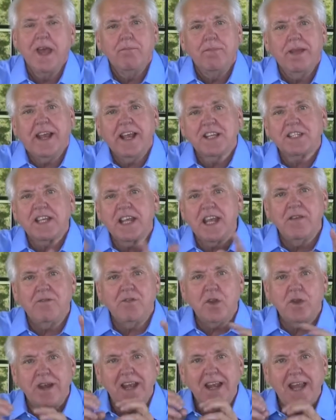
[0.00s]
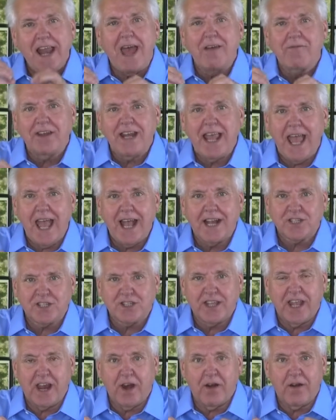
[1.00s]
Because if you didn't have an X
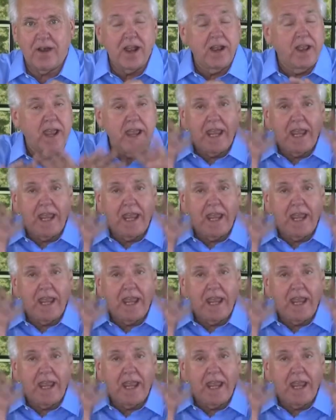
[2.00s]
there,